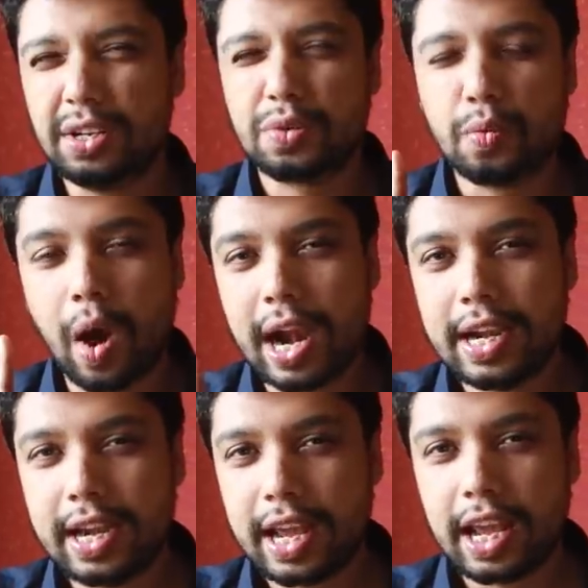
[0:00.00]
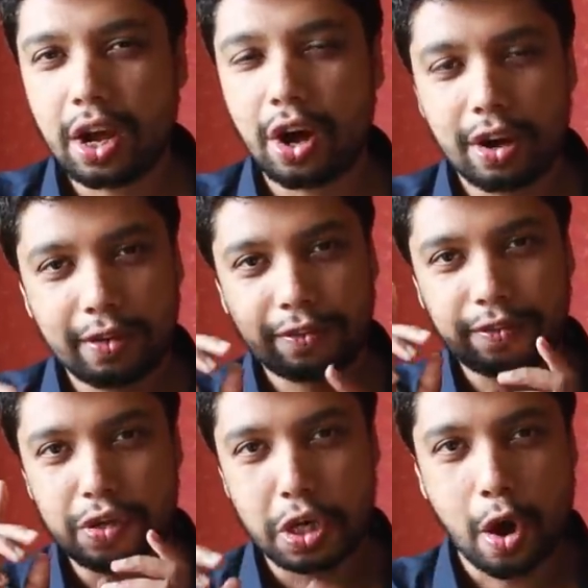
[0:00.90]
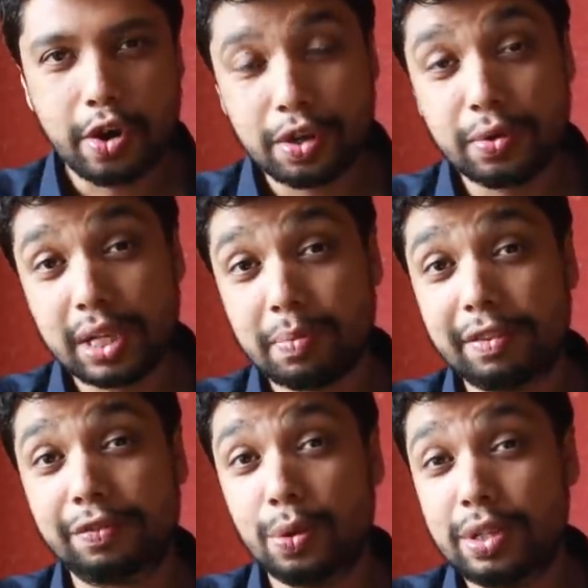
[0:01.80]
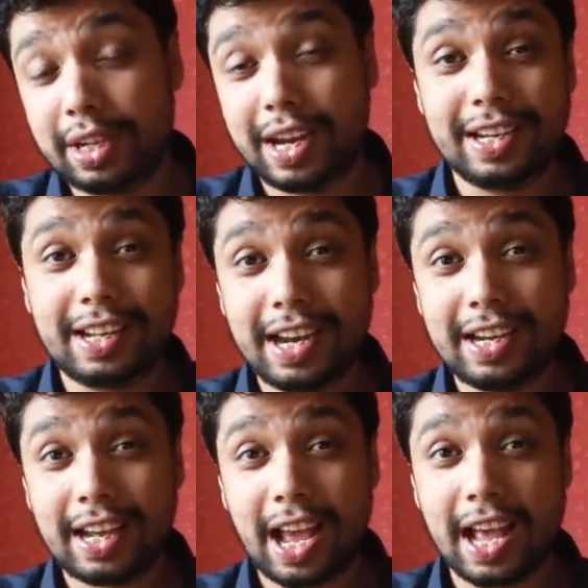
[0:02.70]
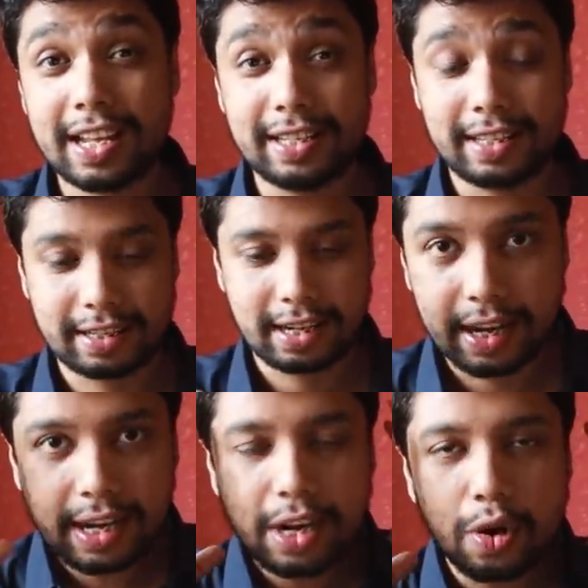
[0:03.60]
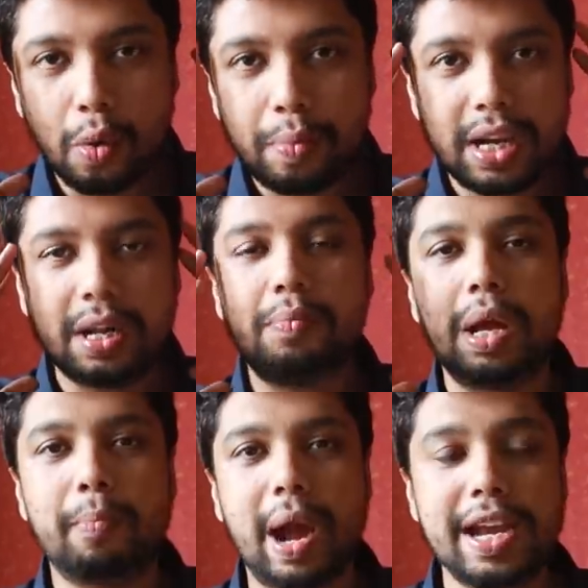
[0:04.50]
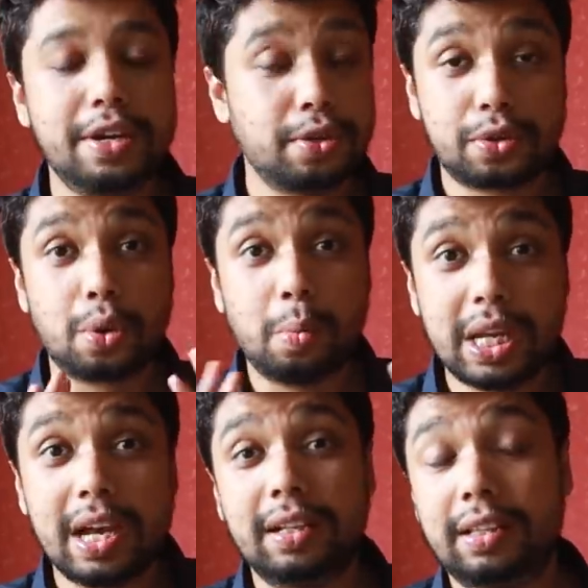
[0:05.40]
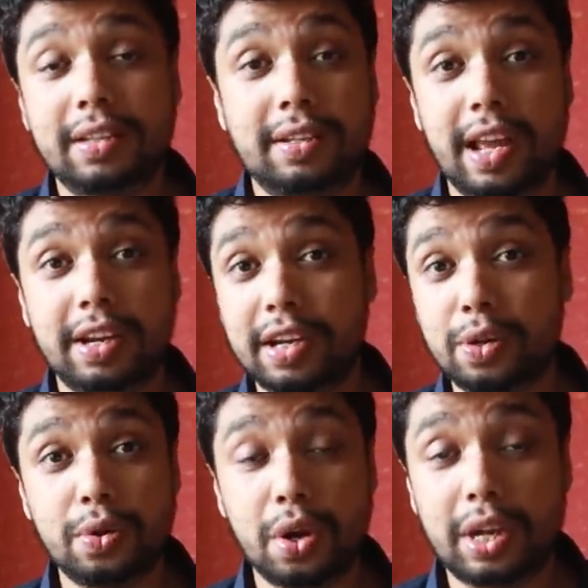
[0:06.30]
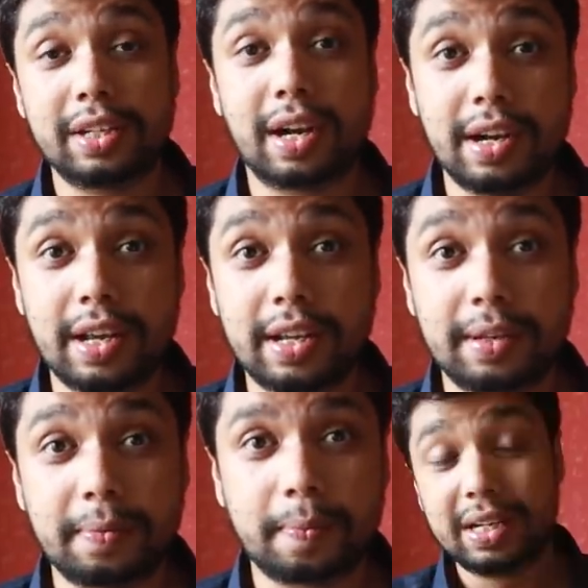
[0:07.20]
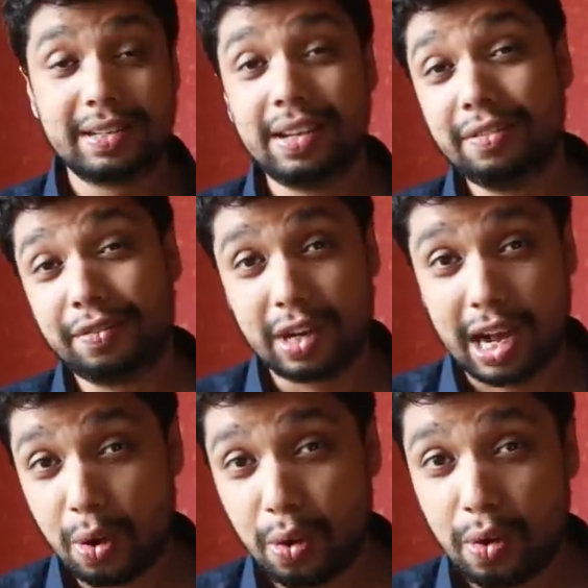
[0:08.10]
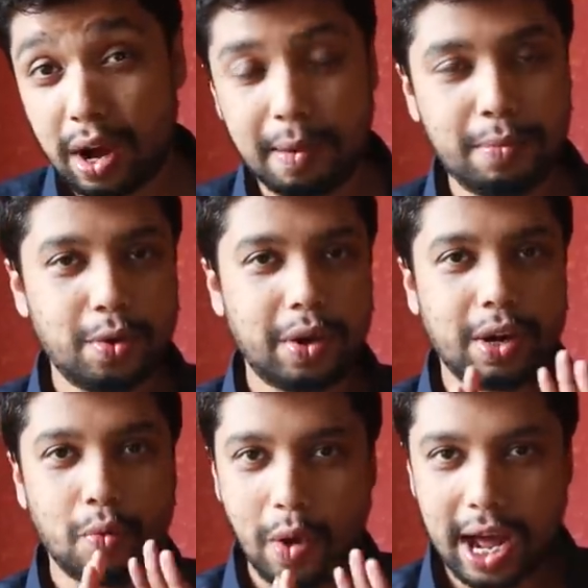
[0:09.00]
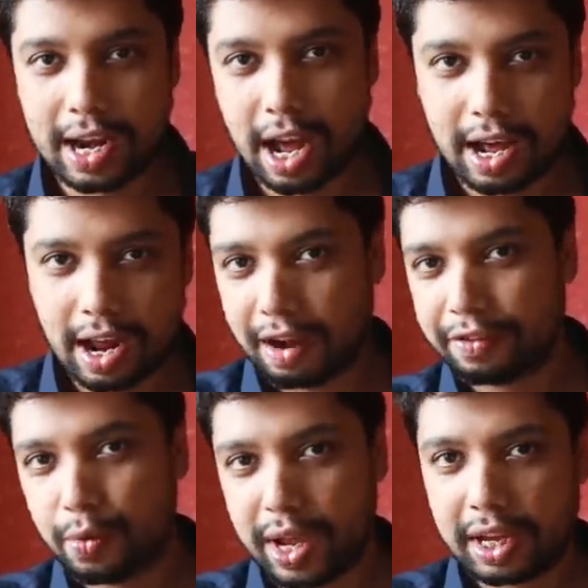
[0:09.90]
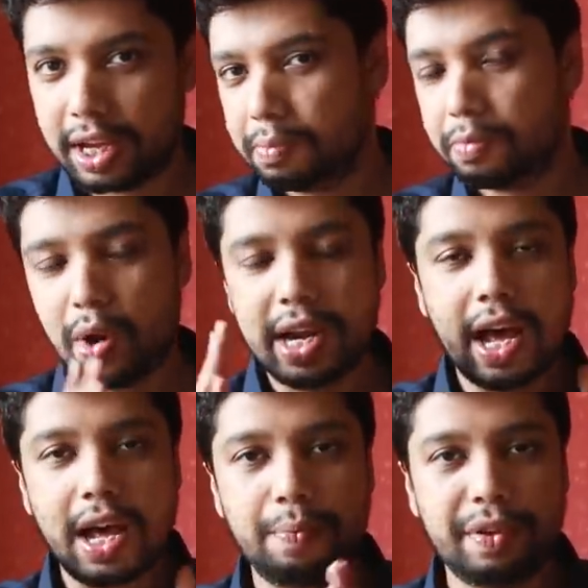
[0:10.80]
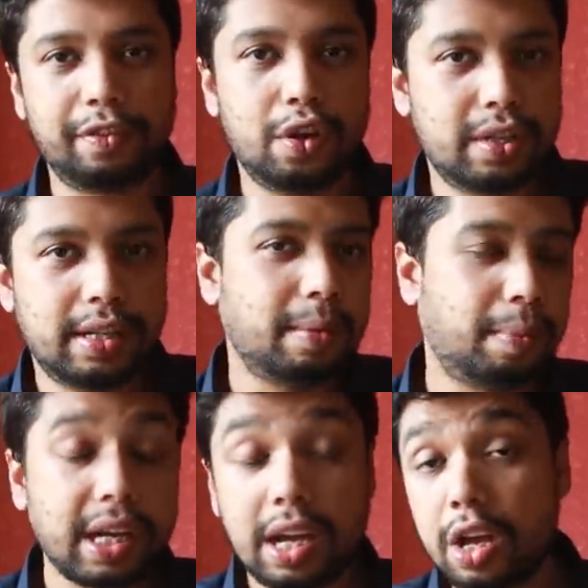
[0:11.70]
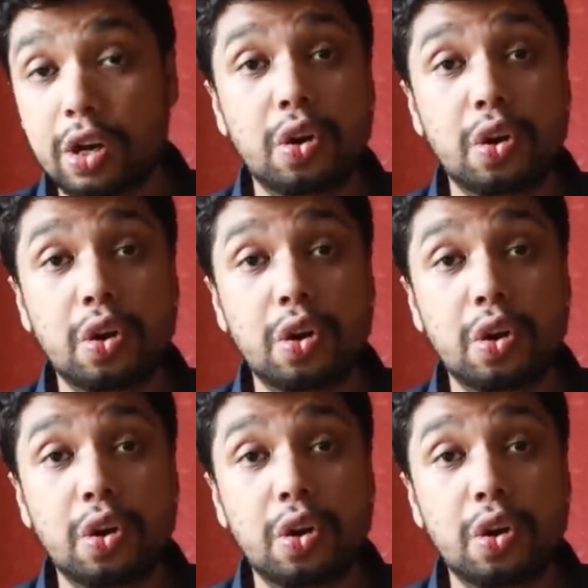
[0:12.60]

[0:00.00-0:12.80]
just 1 day of not using my phone's internet has really opened up my mind to so many other things that I can do during Sunday. But still, for now, I'm doing 1 hour after waking up, 1 hour before sleeping,